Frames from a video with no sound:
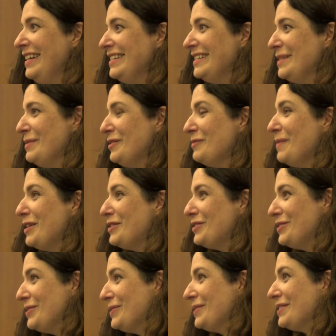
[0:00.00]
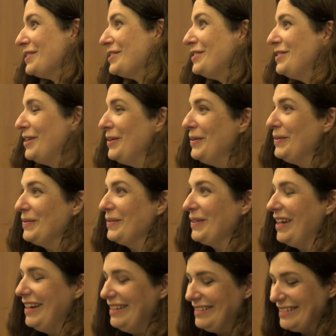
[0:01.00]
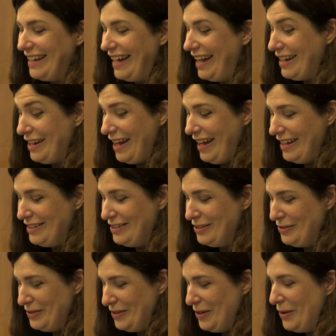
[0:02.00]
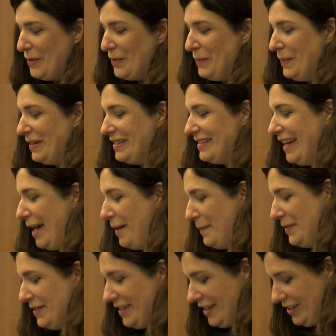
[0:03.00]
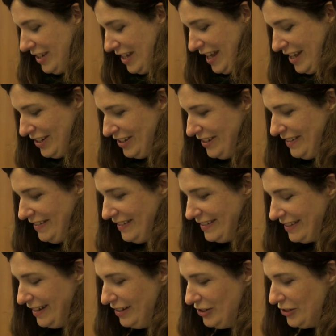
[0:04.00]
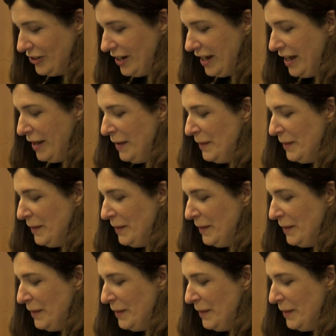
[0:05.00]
Some of my students don't, and I don't know what has happened to education in this country.